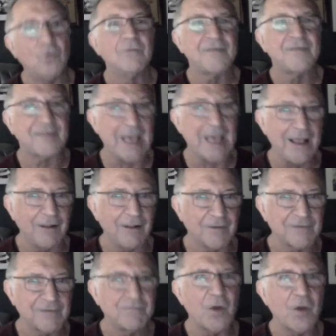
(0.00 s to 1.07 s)

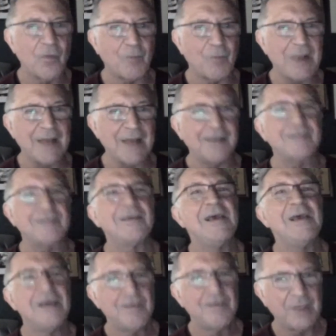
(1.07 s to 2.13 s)
cells on the planet
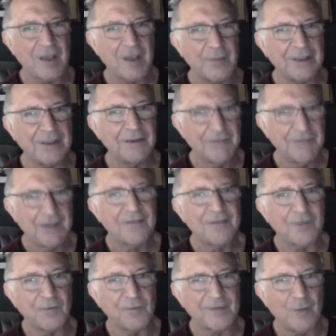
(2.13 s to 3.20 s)
becoming
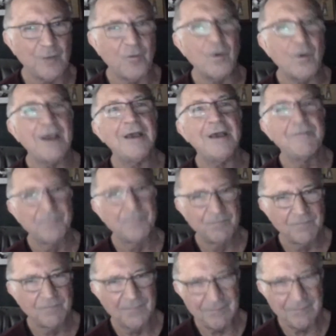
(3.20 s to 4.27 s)
so self-aware
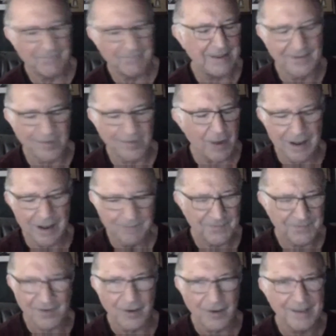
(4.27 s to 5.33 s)
into our
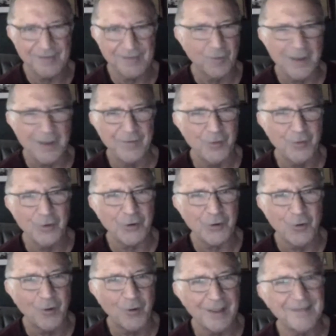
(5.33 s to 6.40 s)
psyches, or whatever you want to
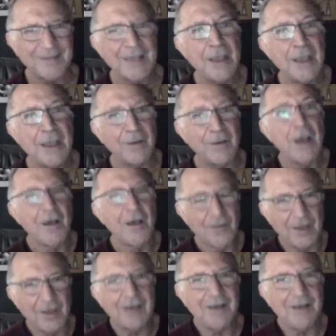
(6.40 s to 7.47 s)
call it,
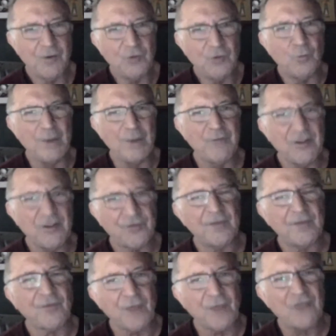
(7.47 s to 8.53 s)
that we reach
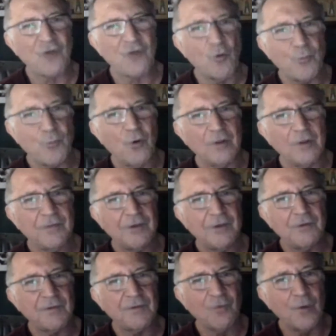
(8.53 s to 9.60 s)
this threshold point that
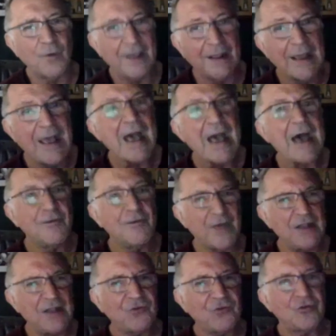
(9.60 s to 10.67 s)
you're talking, and
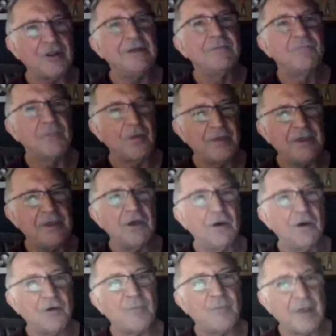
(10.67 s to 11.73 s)
eventually that the
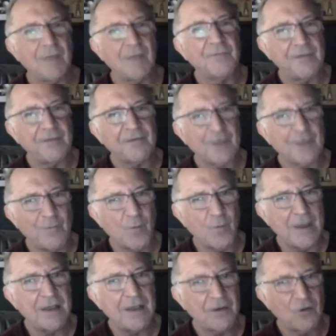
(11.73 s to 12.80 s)
Earth becomes this
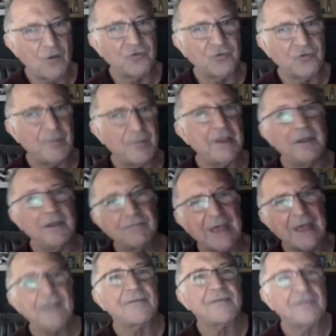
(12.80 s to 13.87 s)
self-aware conscious being.
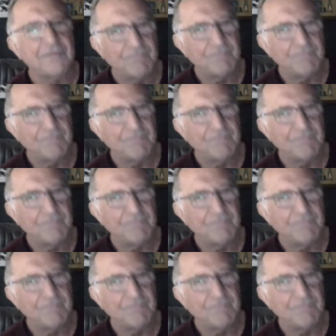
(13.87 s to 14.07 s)
That's